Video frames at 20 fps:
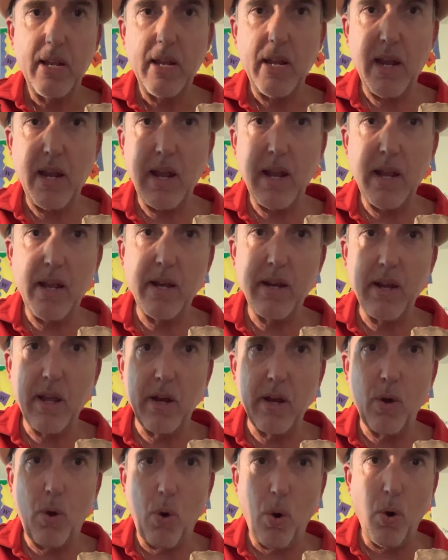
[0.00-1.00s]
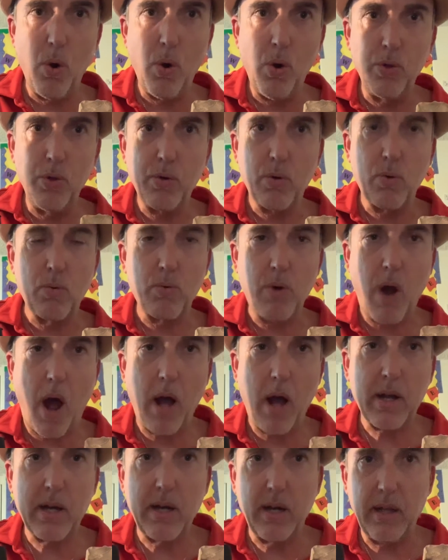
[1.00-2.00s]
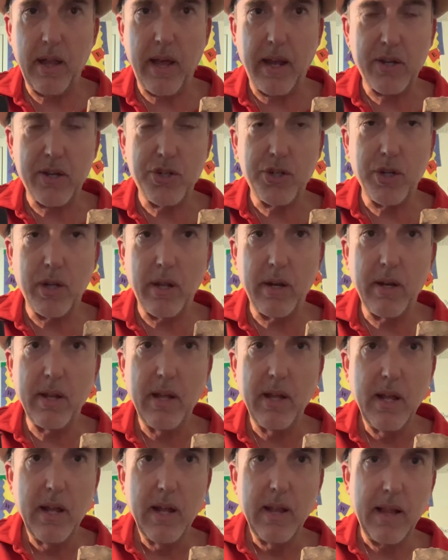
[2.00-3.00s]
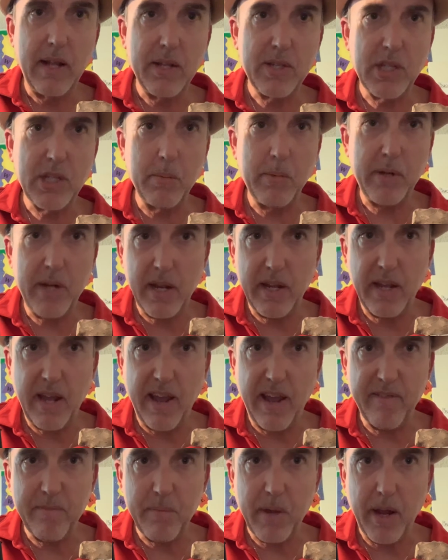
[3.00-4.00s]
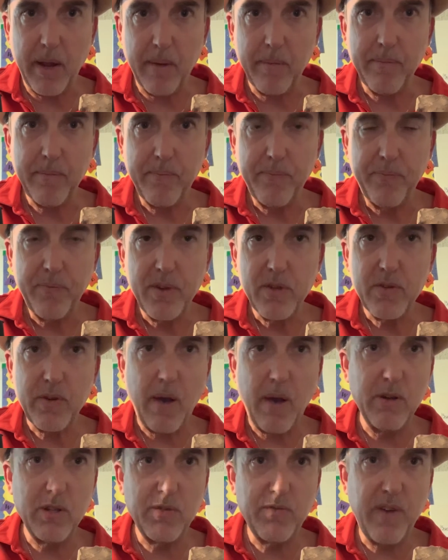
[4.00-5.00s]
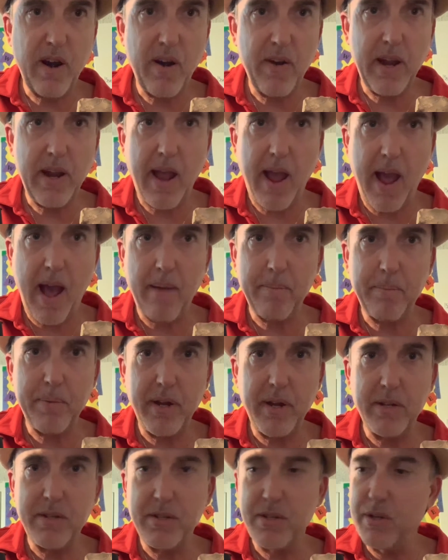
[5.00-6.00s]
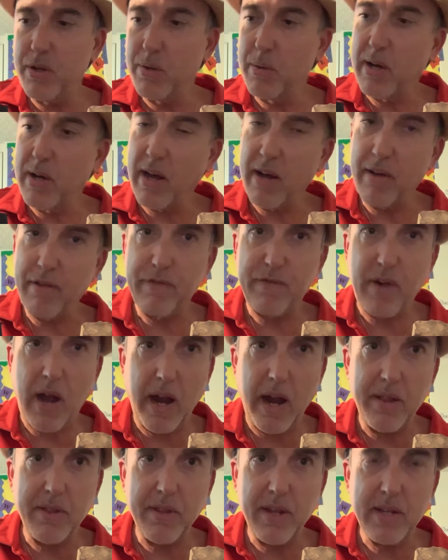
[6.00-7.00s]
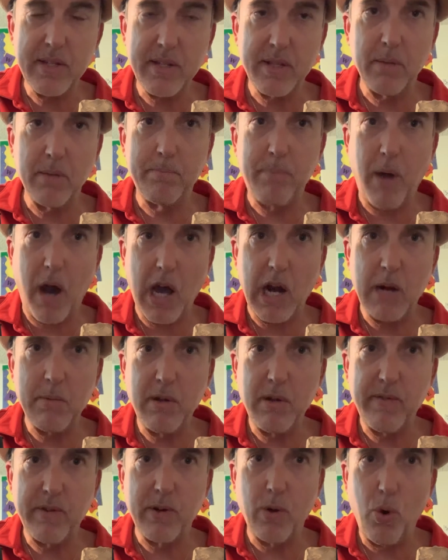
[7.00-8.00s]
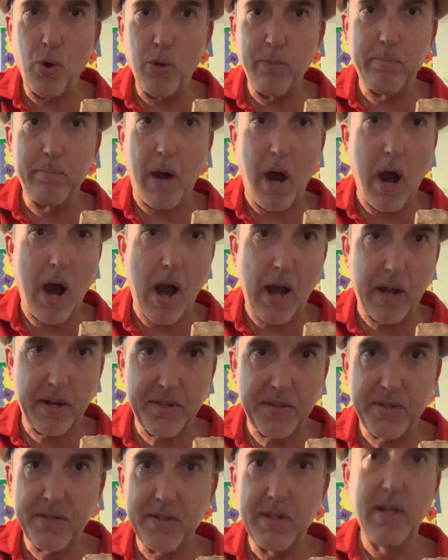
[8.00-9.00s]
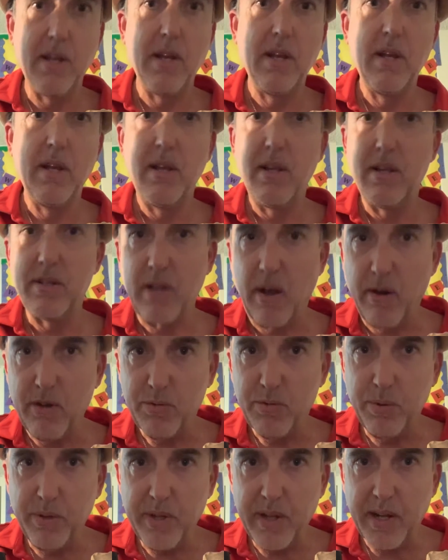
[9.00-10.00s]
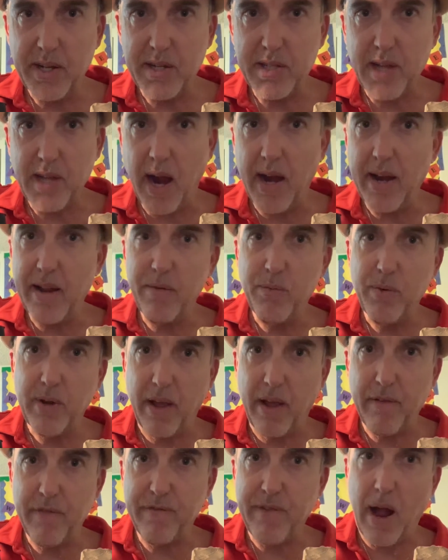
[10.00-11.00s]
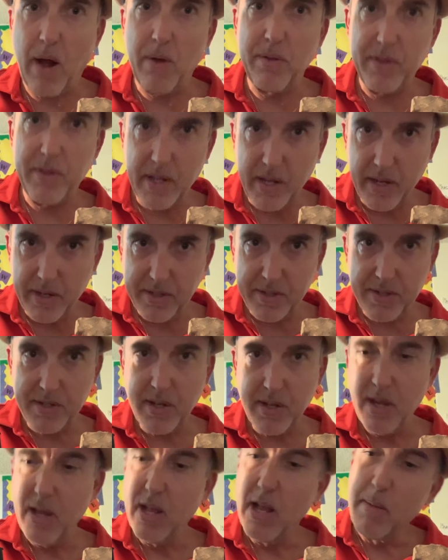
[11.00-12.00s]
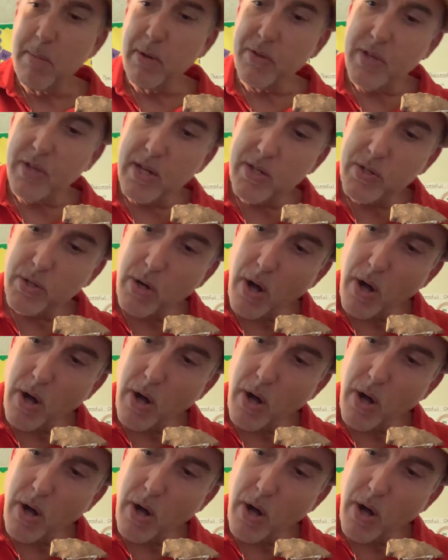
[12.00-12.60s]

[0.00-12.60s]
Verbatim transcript: in an old rock collection that somebody gave me. So I was very happy to uh, find these at the bottom of an old box. So I was really excited when I found these. But these are